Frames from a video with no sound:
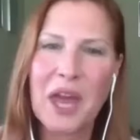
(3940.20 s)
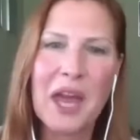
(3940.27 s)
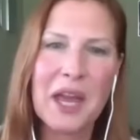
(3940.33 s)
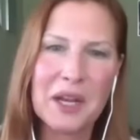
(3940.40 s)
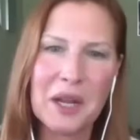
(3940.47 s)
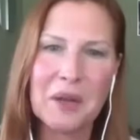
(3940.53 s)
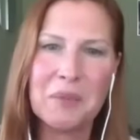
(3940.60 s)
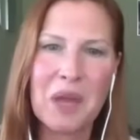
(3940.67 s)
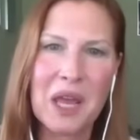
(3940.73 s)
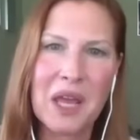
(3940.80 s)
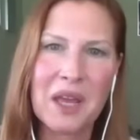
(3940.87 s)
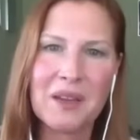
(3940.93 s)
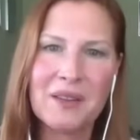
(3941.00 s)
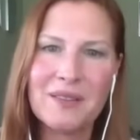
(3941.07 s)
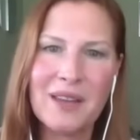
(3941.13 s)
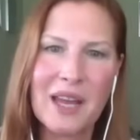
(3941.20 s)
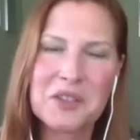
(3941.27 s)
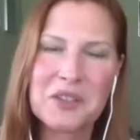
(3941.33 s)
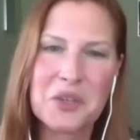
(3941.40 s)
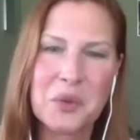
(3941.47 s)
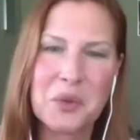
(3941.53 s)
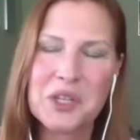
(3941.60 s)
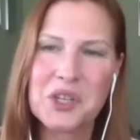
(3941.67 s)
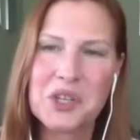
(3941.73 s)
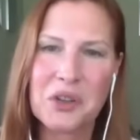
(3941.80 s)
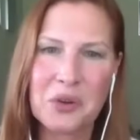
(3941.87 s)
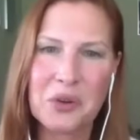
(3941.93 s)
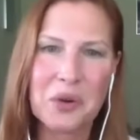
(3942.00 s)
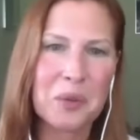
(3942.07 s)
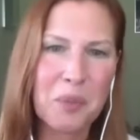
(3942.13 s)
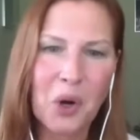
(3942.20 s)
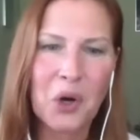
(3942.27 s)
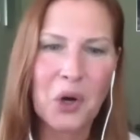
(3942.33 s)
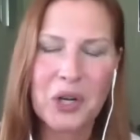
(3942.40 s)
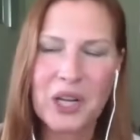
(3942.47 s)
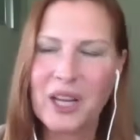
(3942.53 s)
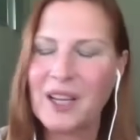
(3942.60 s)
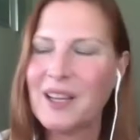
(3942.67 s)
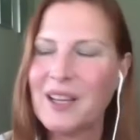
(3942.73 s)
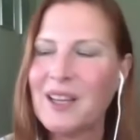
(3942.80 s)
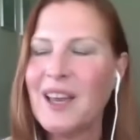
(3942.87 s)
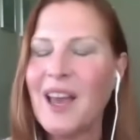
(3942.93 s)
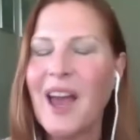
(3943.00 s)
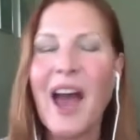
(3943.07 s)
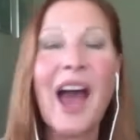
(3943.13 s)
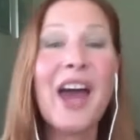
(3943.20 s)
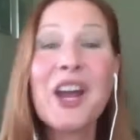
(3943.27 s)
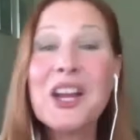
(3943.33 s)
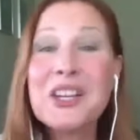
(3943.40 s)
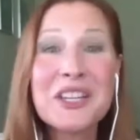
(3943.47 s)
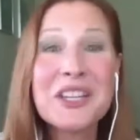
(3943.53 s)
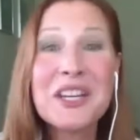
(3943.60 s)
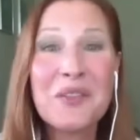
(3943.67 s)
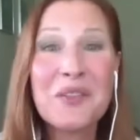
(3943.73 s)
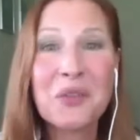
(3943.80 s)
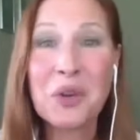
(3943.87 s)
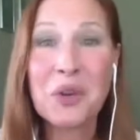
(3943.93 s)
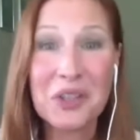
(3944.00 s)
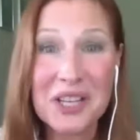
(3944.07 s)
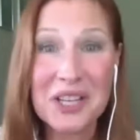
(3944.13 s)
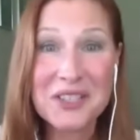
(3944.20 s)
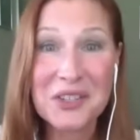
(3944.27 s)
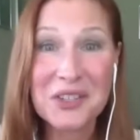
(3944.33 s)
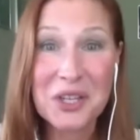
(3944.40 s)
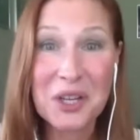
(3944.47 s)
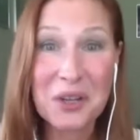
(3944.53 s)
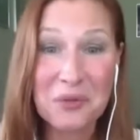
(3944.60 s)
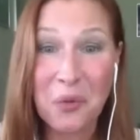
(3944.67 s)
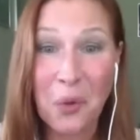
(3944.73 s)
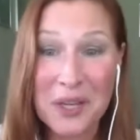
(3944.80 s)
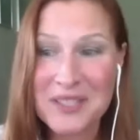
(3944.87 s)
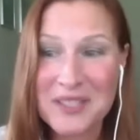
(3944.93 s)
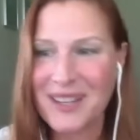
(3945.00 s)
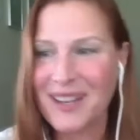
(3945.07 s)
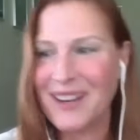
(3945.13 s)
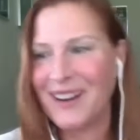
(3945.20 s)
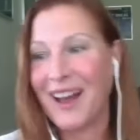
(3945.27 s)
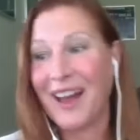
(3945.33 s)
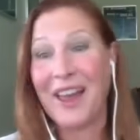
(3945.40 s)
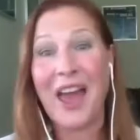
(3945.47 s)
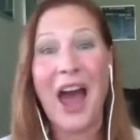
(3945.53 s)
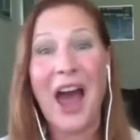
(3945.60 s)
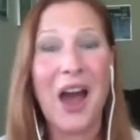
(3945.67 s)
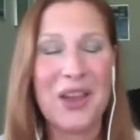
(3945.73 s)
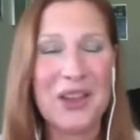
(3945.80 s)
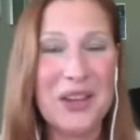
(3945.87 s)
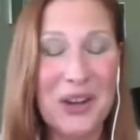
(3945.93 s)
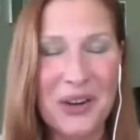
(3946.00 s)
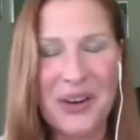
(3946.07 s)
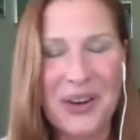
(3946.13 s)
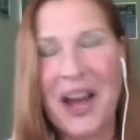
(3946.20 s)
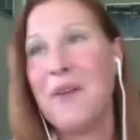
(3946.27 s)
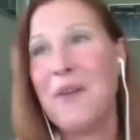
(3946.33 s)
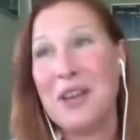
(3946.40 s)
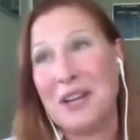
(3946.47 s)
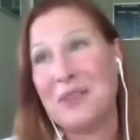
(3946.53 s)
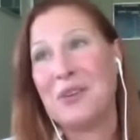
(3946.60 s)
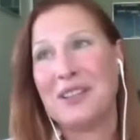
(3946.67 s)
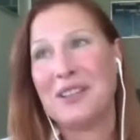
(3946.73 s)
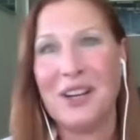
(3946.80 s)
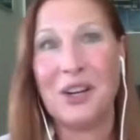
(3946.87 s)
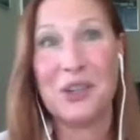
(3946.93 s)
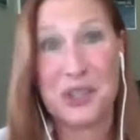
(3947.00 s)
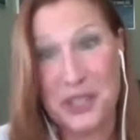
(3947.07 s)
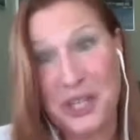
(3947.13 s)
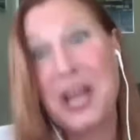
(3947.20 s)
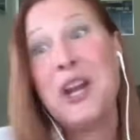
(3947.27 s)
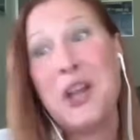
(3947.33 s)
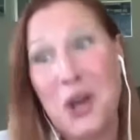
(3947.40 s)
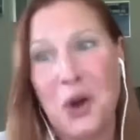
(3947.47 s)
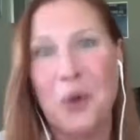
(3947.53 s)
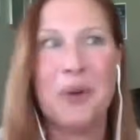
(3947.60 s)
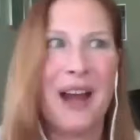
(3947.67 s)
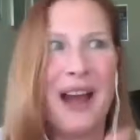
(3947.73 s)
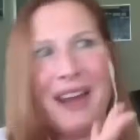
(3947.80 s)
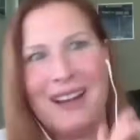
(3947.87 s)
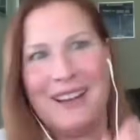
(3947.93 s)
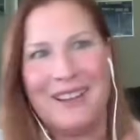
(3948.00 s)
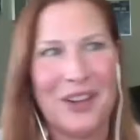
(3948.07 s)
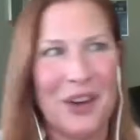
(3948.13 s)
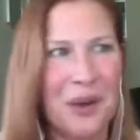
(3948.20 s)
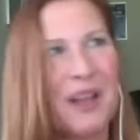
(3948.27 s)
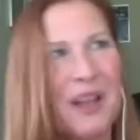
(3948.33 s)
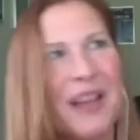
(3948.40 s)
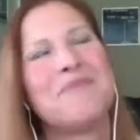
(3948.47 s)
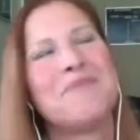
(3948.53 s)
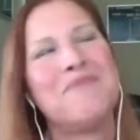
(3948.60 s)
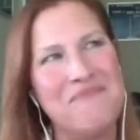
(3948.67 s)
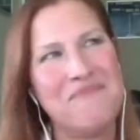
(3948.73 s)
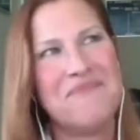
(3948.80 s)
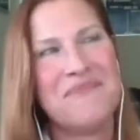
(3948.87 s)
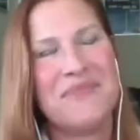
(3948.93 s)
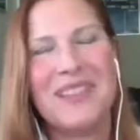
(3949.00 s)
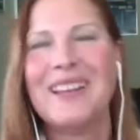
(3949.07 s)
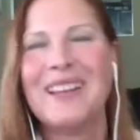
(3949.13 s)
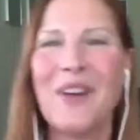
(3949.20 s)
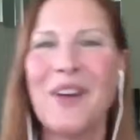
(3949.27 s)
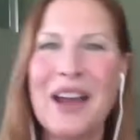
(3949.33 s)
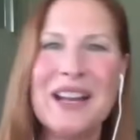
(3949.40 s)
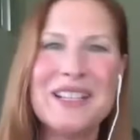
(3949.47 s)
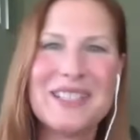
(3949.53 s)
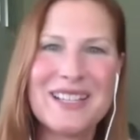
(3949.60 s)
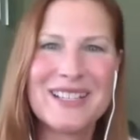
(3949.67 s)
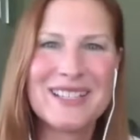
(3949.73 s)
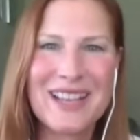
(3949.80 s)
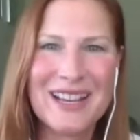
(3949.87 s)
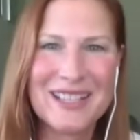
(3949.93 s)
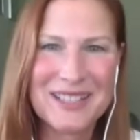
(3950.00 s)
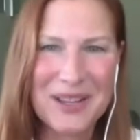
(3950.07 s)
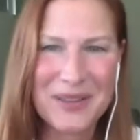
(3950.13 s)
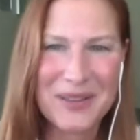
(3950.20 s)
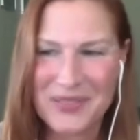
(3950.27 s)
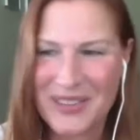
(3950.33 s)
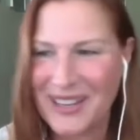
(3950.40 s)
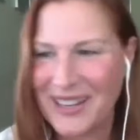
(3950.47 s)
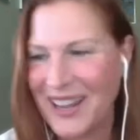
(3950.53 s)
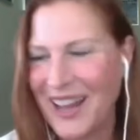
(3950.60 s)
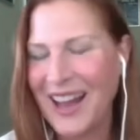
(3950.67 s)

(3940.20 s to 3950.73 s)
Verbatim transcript: Cate and me next to each other at a party and I didn't even realize that she had voiced it. And I, I you know, I mean, it was, you know, she knew, but I didn't know. I'm like, hmm, why didn't she say something?